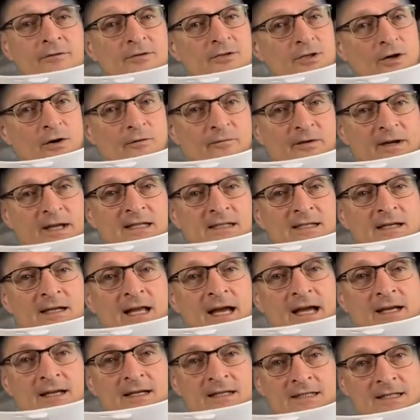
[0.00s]
Don't forget to
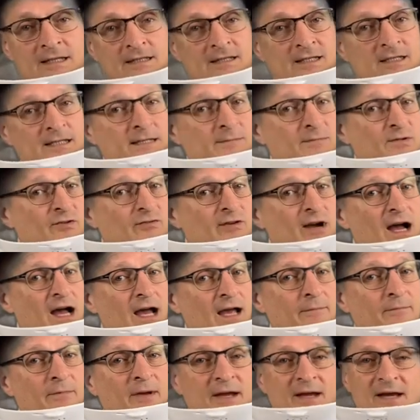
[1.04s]
like us and to
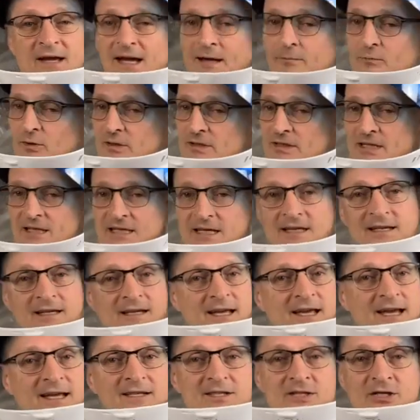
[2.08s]
subscribe, and we'll see you
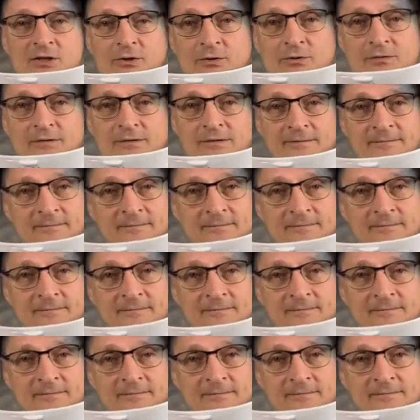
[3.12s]
again soon.